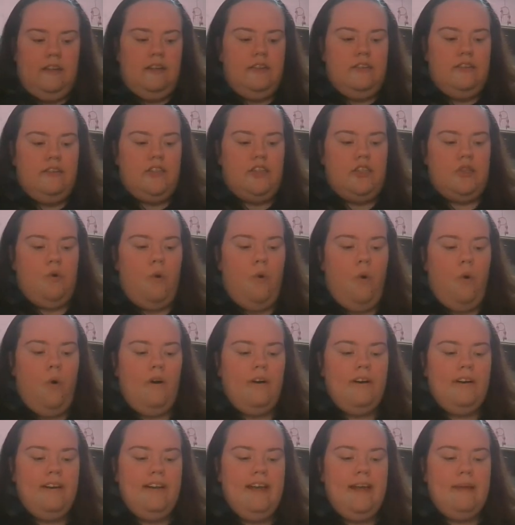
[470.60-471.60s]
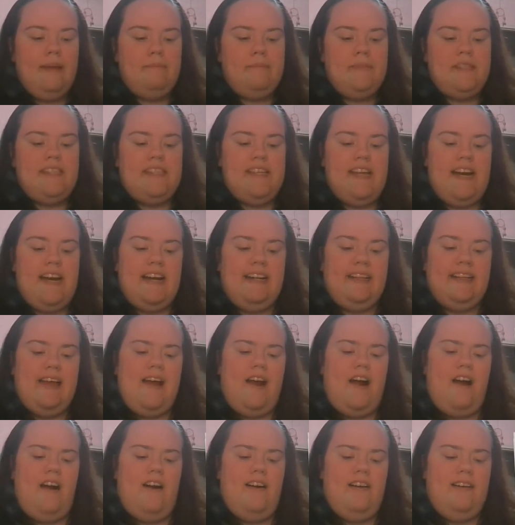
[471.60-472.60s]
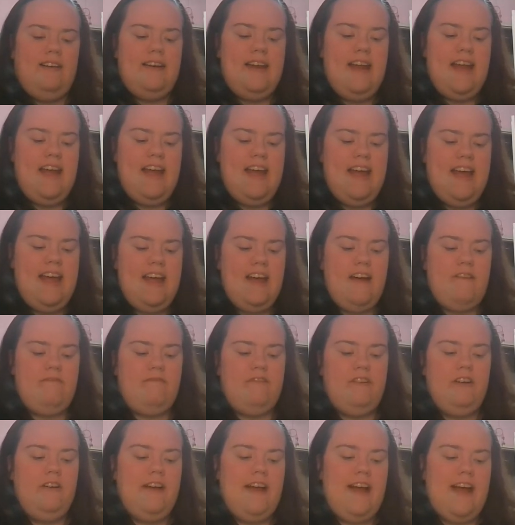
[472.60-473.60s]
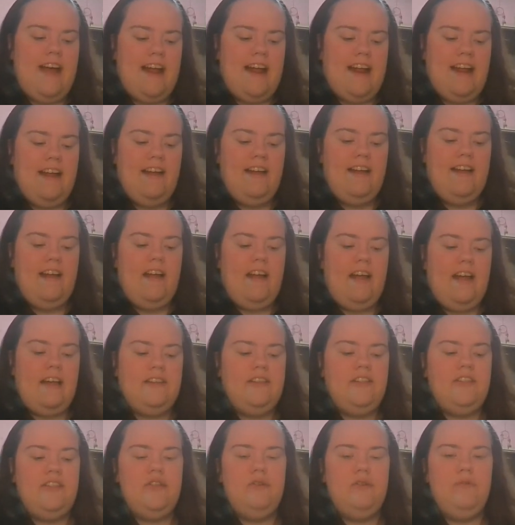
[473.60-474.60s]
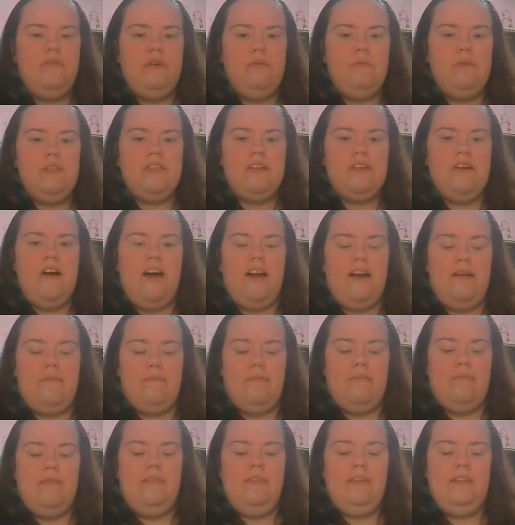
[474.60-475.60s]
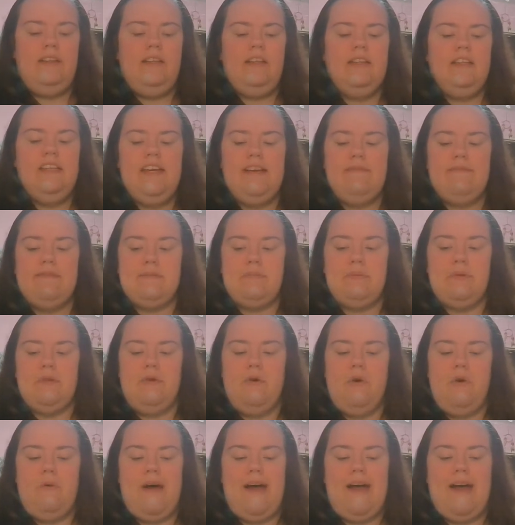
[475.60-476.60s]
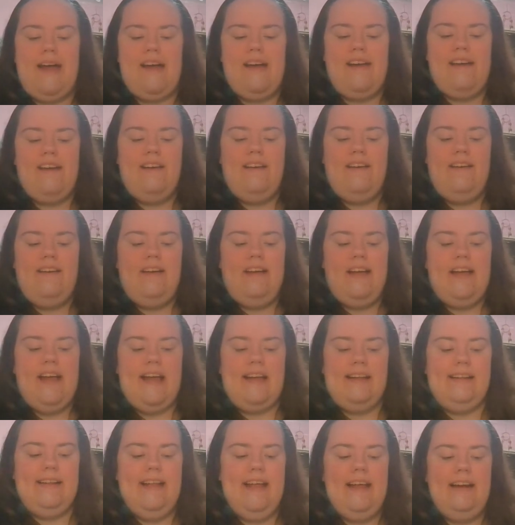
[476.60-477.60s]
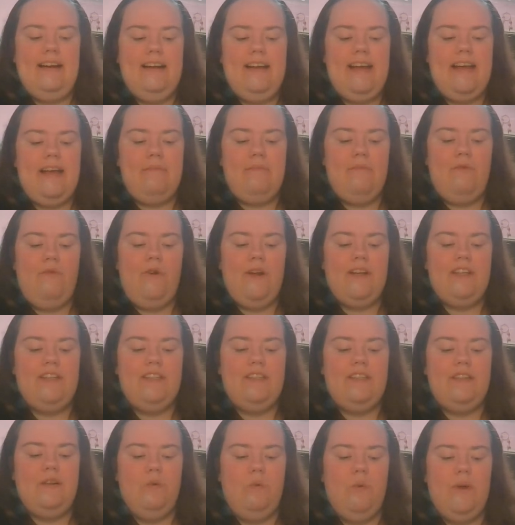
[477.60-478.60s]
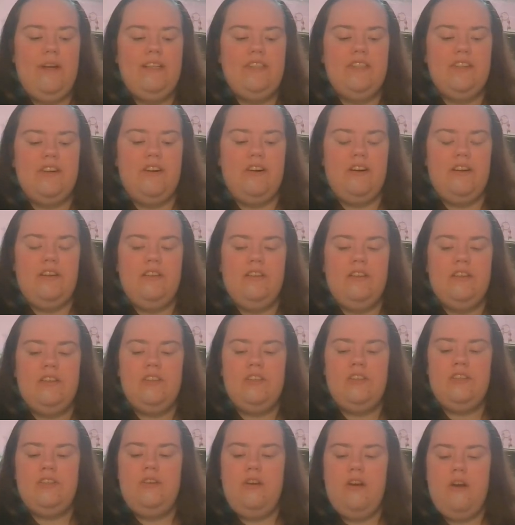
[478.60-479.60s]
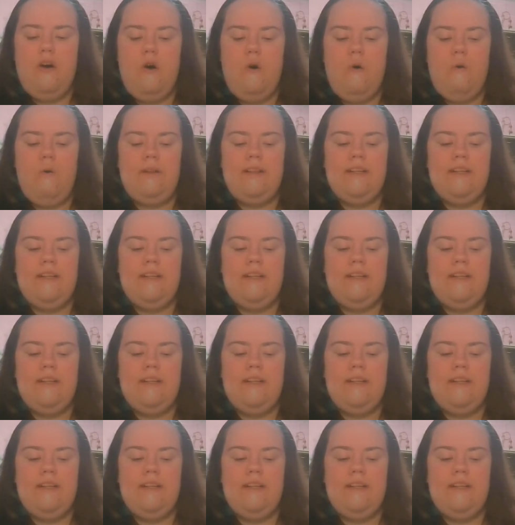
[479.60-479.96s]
So Horton kept sitting there day after day, and soon it was autumn. The leaves blew away, and then came the winter, the snow and